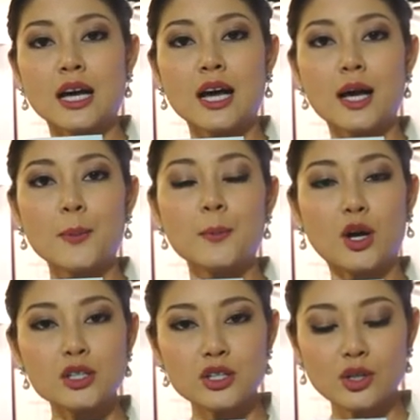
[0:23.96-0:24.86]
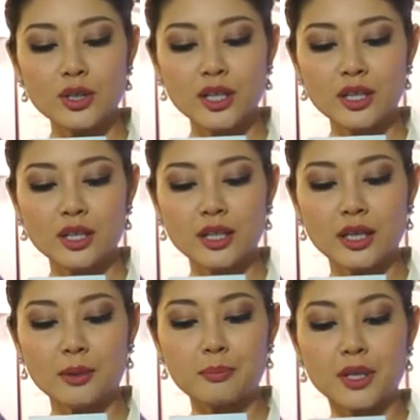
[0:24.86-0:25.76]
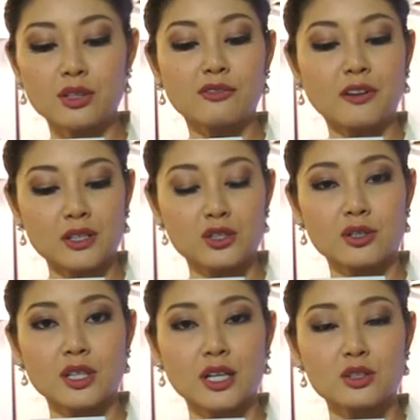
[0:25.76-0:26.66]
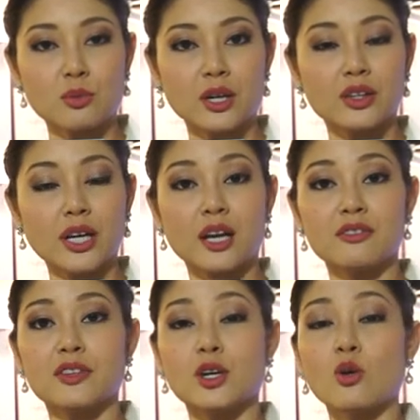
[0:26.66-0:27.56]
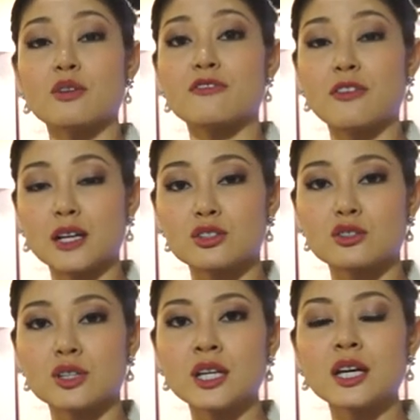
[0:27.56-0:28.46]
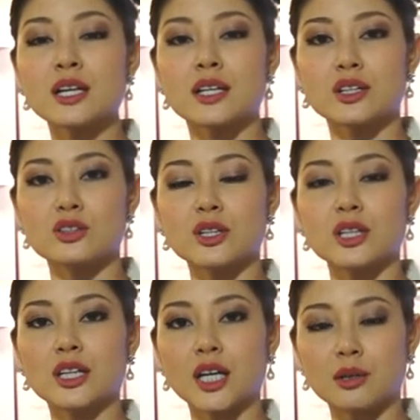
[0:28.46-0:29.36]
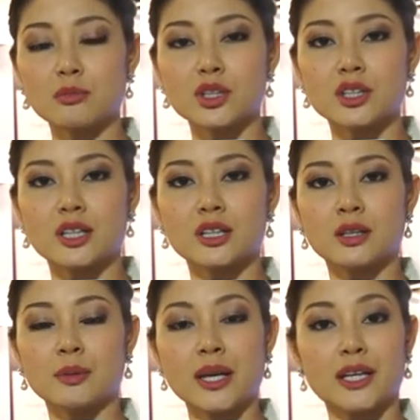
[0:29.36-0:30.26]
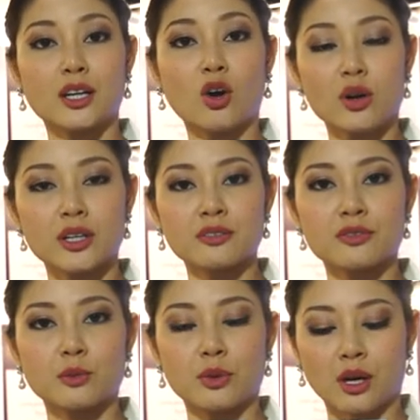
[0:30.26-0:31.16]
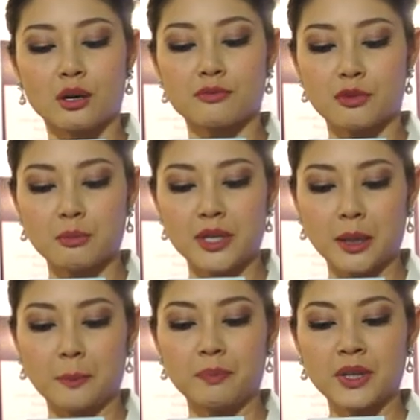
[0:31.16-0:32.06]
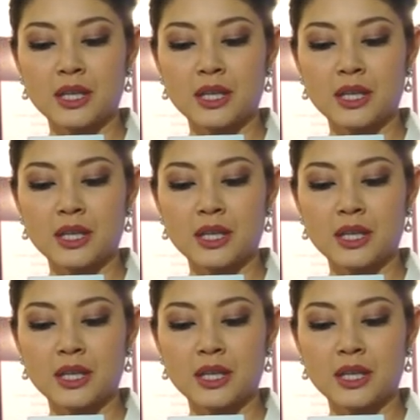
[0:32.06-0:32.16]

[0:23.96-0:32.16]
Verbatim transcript: Um, also, there are uh, manufacturer as well. They have their own factory that you can come here and make an order um, from them.